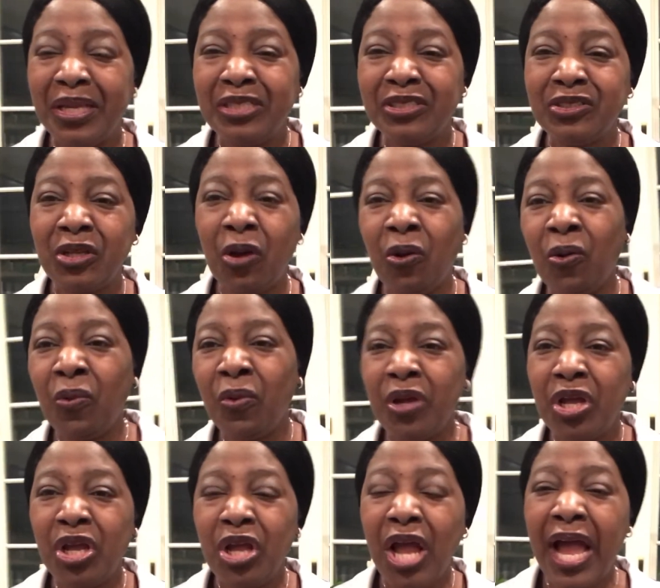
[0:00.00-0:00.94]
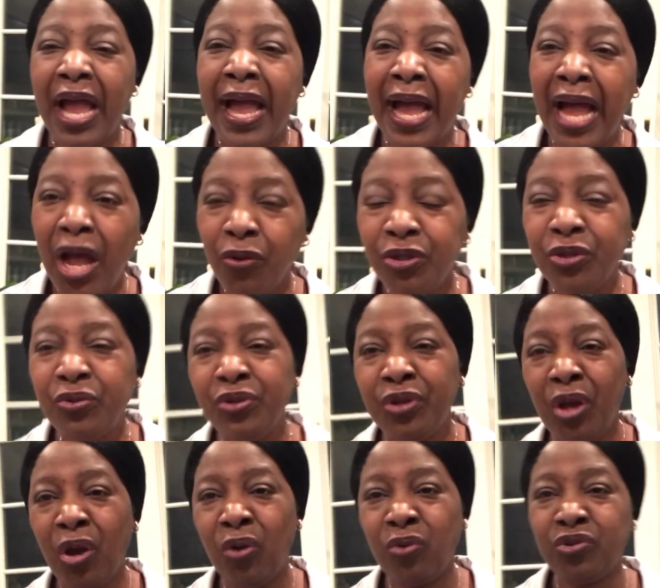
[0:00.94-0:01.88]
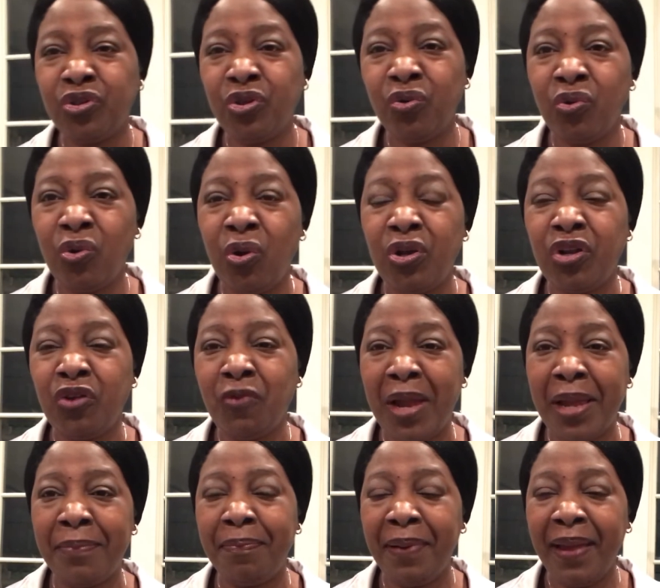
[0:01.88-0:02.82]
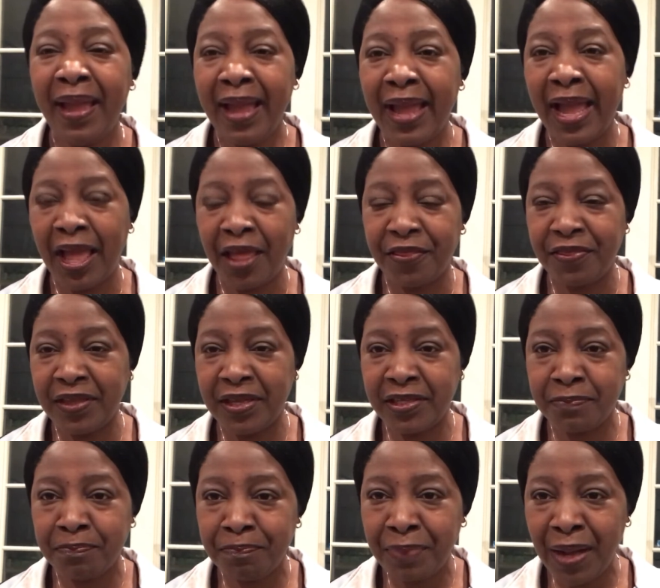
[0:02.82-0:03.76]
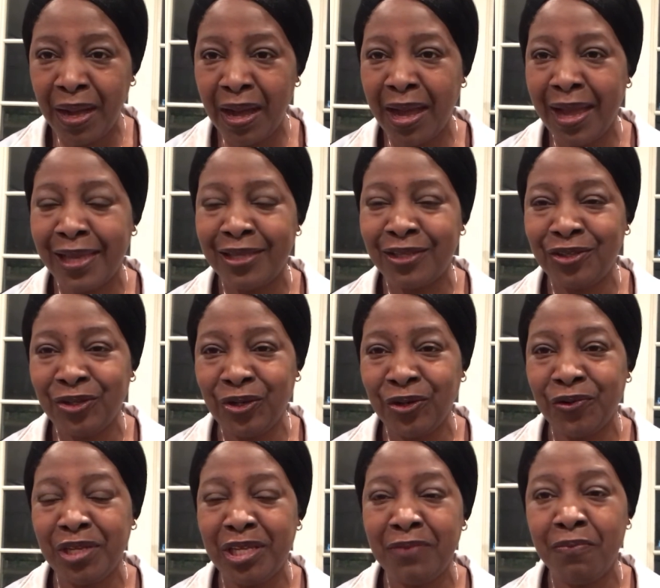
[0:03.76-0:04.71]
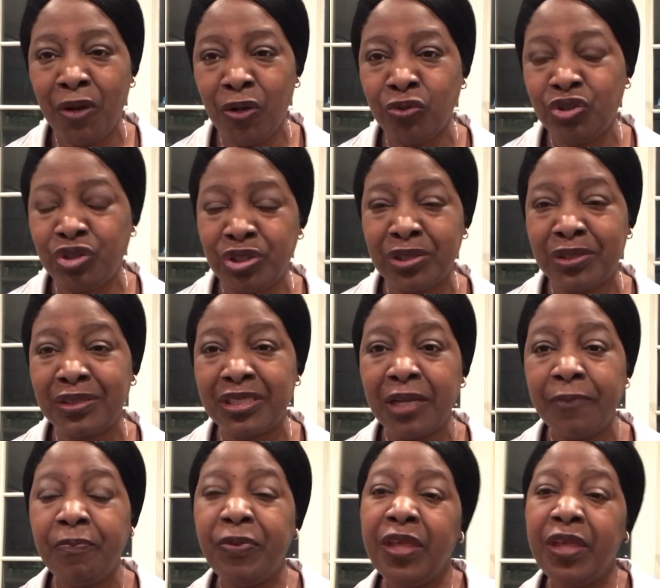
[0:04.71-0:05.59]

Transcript: So how you know you're on the right path is by your emotions.